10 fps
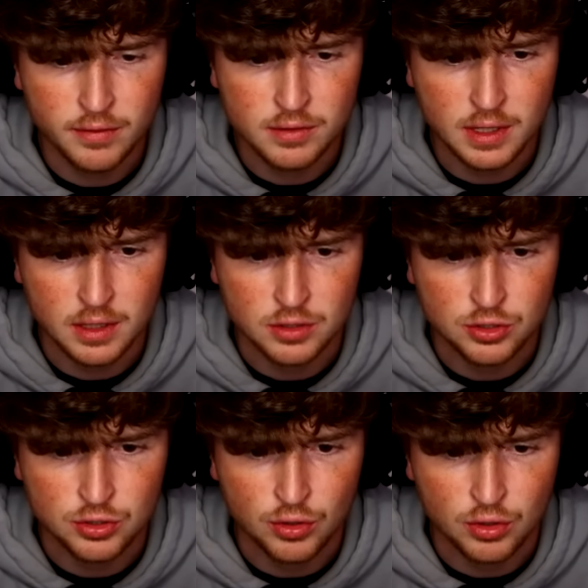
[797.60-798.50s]
if there's like a
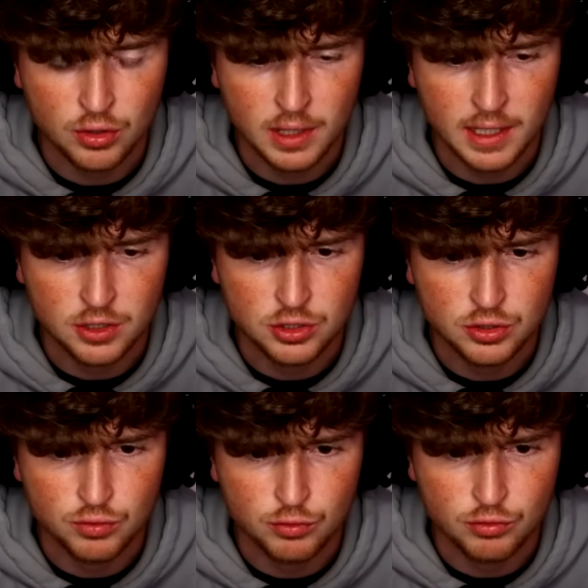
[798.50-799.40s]
circle I could
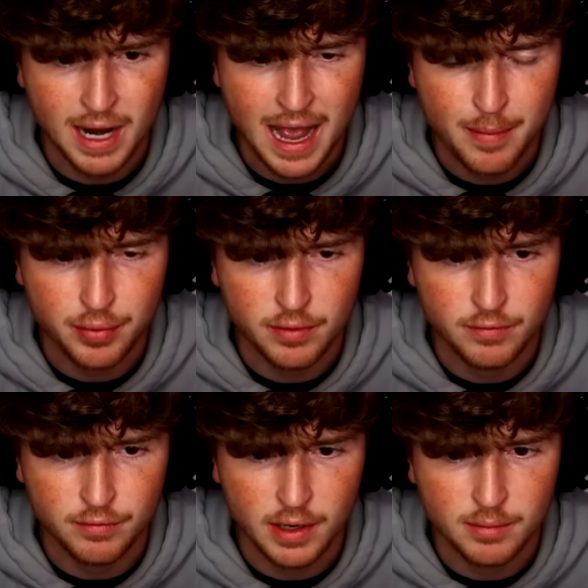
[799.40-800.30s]
just wrap
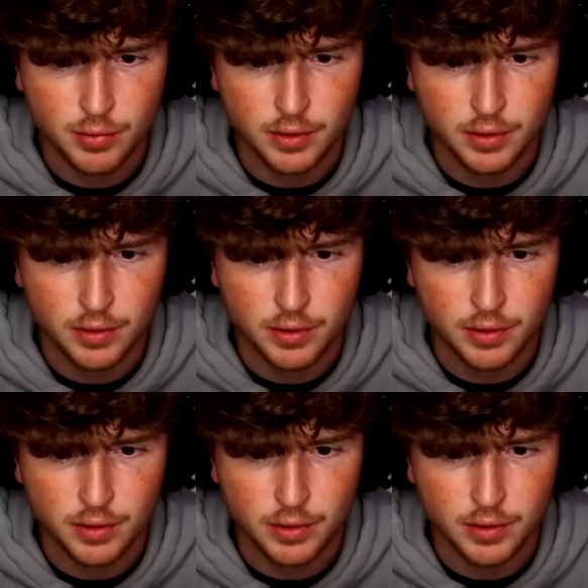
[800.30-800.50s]
Vent